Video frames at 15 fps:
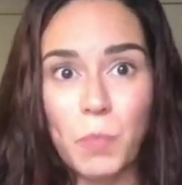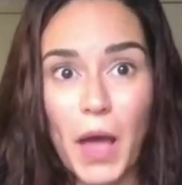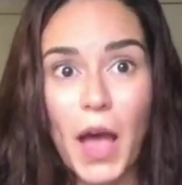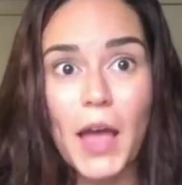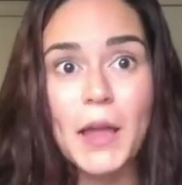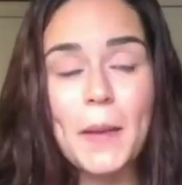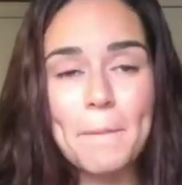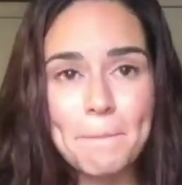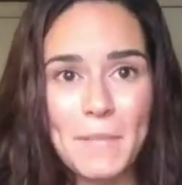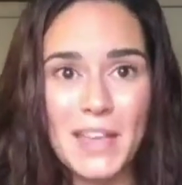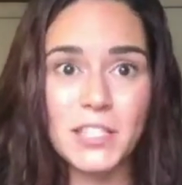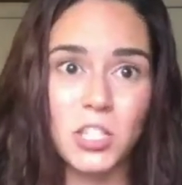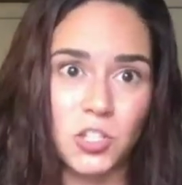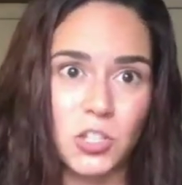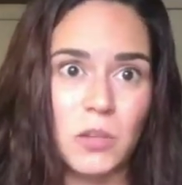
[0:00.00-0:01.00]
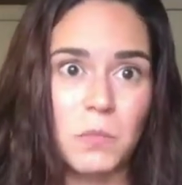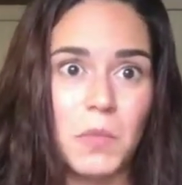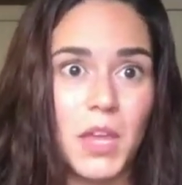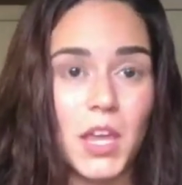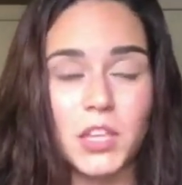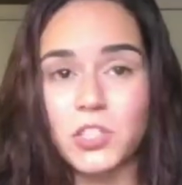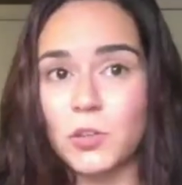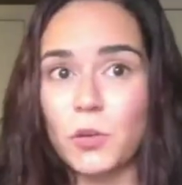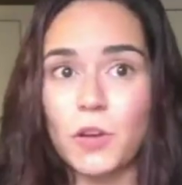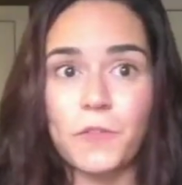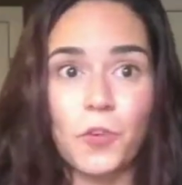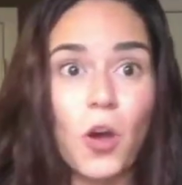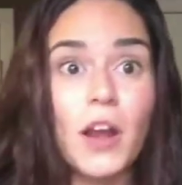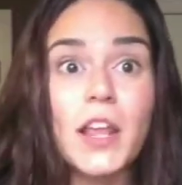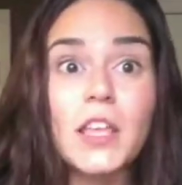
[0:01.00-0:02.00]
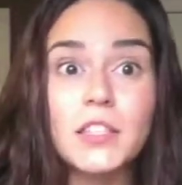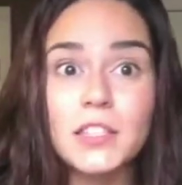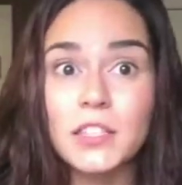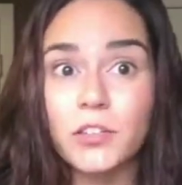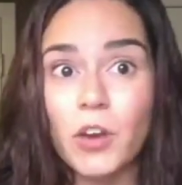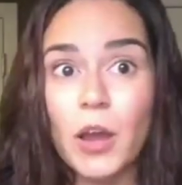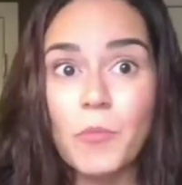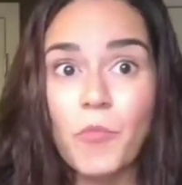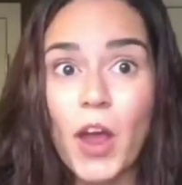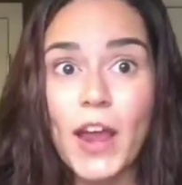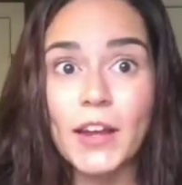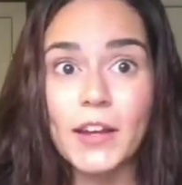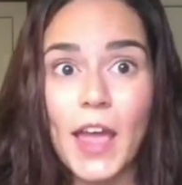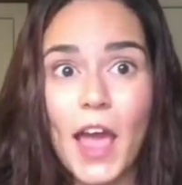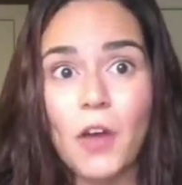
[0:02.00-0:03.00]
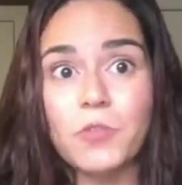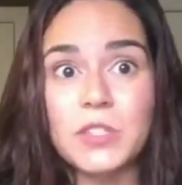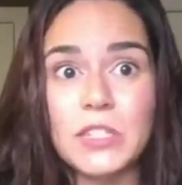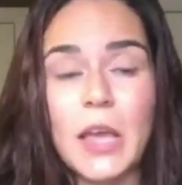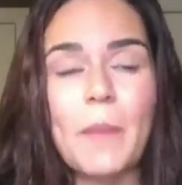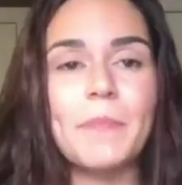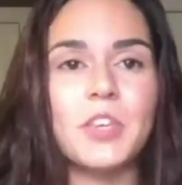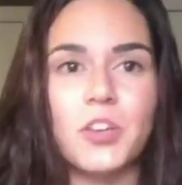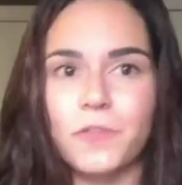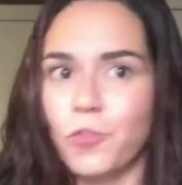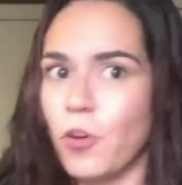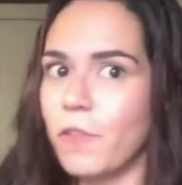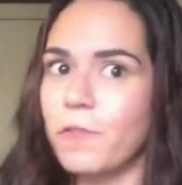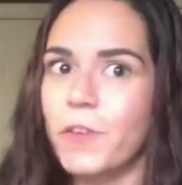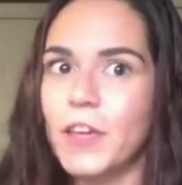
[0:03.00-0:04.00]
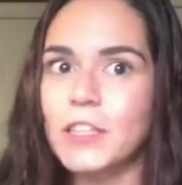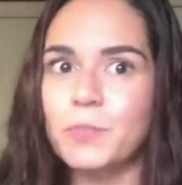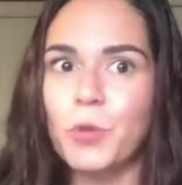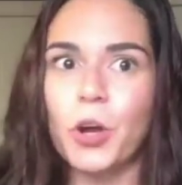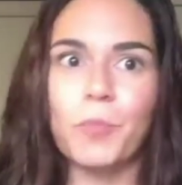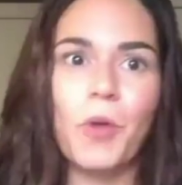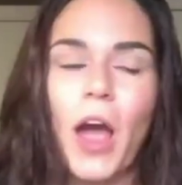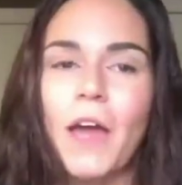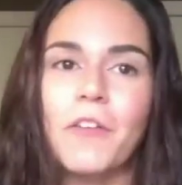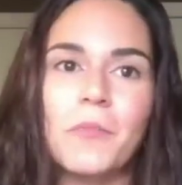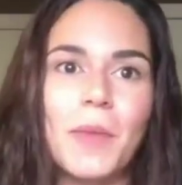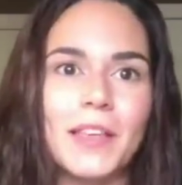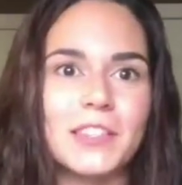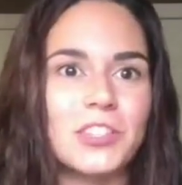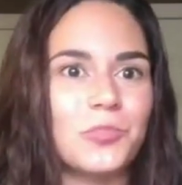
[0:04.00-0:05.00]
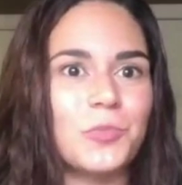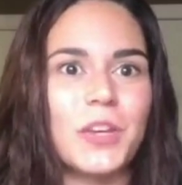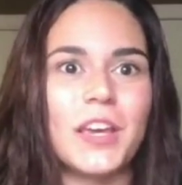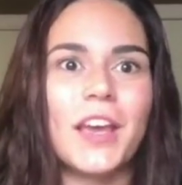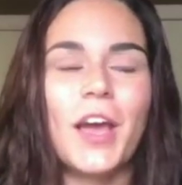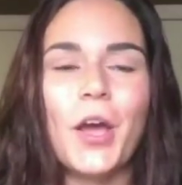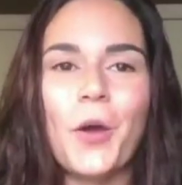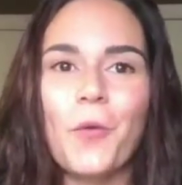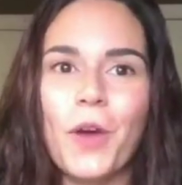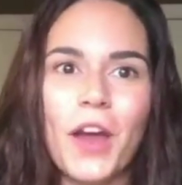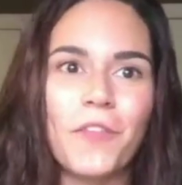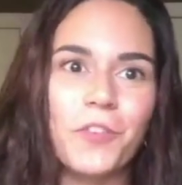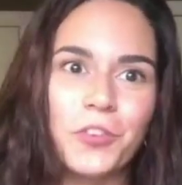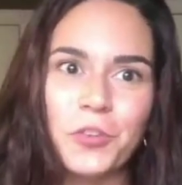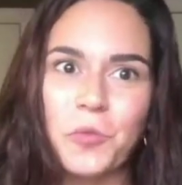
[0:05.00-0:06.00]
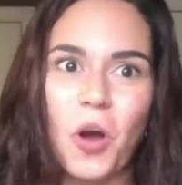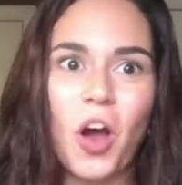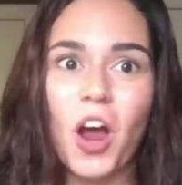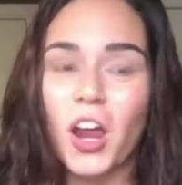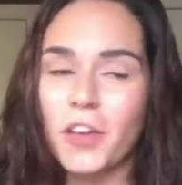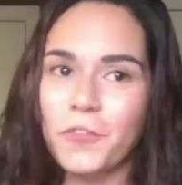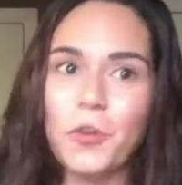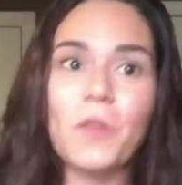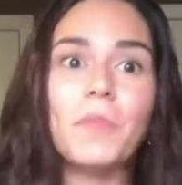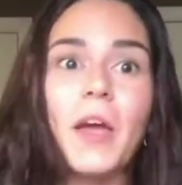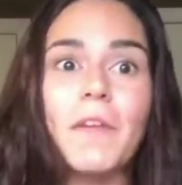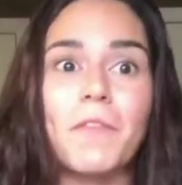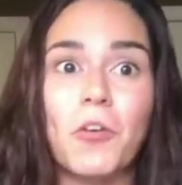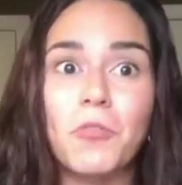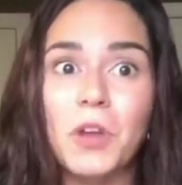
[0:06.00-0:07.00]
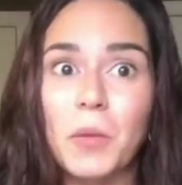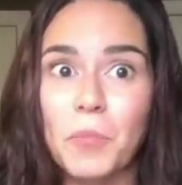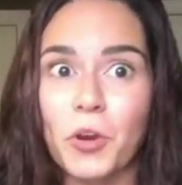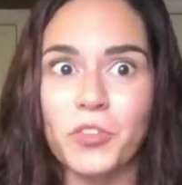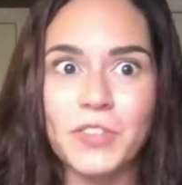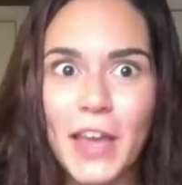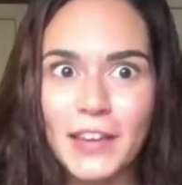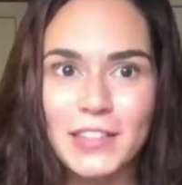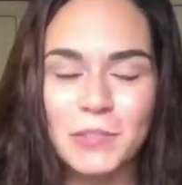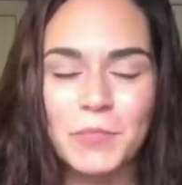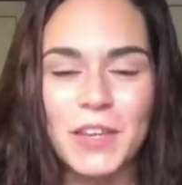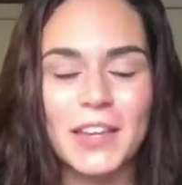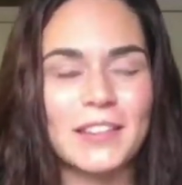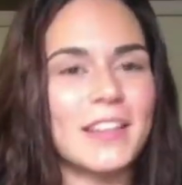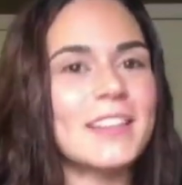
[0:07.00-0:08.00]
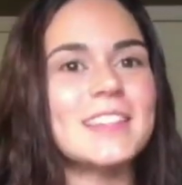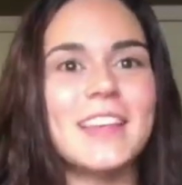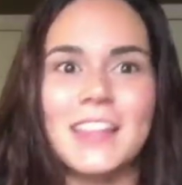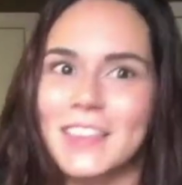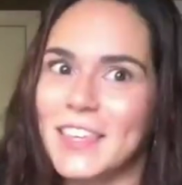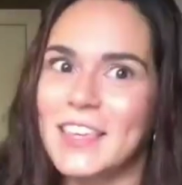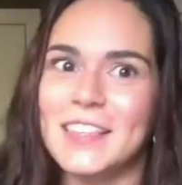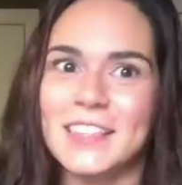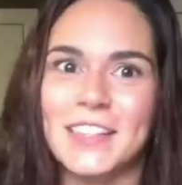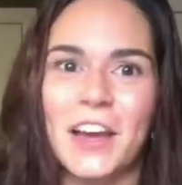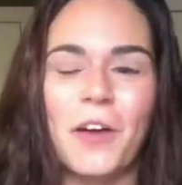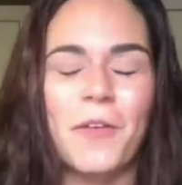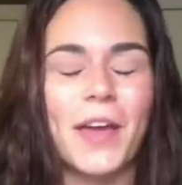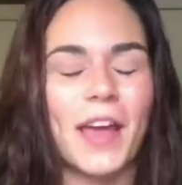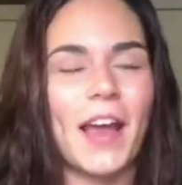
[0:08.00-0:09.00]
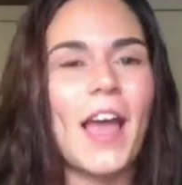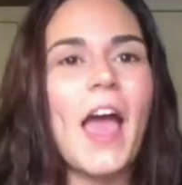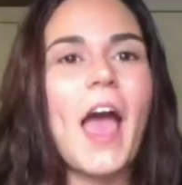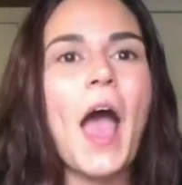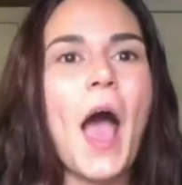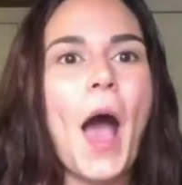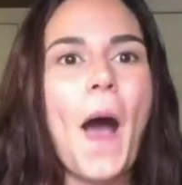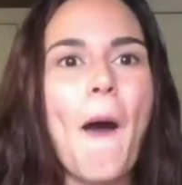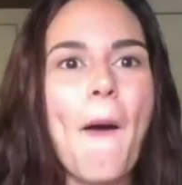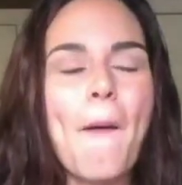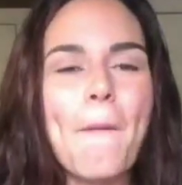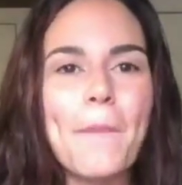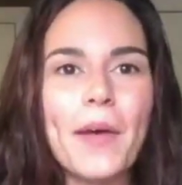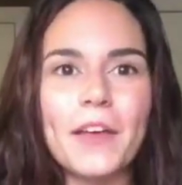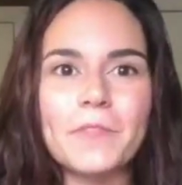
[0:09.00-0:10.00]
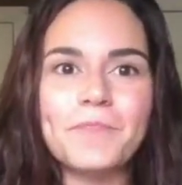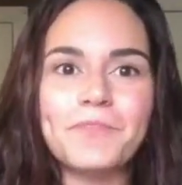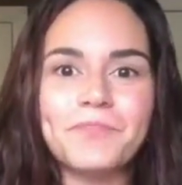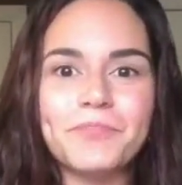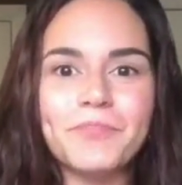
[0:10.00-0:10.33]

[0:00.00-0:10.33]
by messaging me. So if you're on Instagram right now, DM me. If you're on Facebook, private message me, wherever you are. If you have my phone number, text me. Let's get this going. But